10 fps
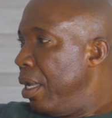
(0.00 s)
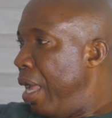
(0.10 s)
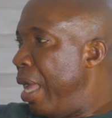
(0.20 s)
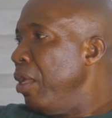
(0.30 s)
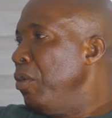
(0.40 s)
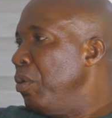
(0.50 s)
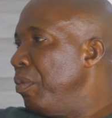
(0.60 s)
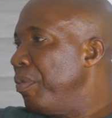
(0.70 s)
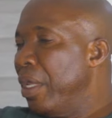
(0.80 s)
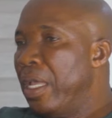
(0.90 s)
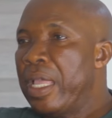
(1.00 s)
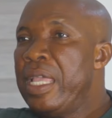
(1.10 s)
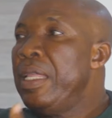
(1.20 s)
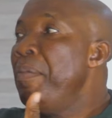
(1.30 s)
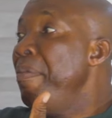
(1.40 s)
I don't know.
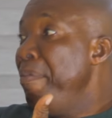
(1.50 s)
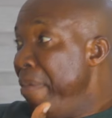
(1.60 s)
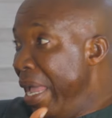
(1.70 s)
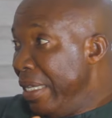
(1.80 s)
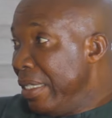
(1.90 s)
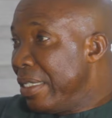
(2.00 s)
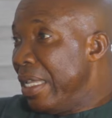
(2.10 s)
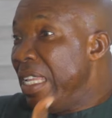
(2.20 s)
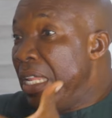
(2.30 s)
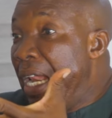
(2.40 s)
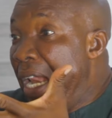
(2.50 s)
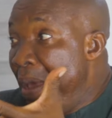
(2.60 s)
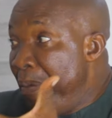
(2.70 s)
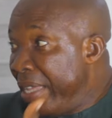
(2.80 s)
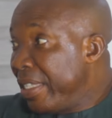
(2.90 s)
In a
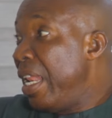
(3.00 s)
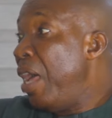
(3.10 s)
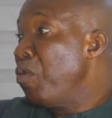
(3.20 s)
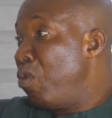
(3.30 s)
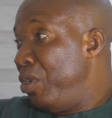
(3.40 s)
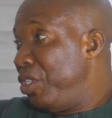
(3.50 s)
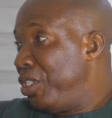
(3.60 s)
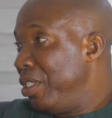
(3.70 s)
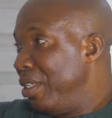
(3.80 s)
layman's language,